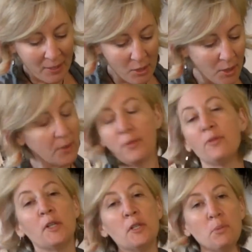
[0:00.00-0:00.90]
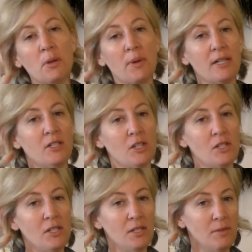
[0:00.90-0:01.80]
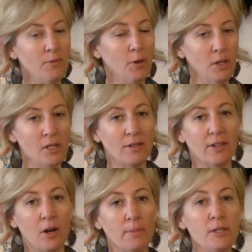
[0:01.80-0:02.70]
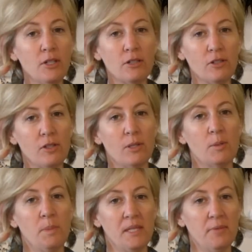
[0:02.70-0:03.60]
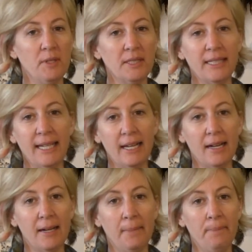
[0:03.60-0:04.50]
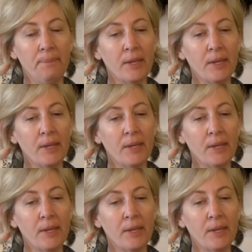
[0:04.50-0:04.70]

So first we want to just focus on armatures specifically. Um,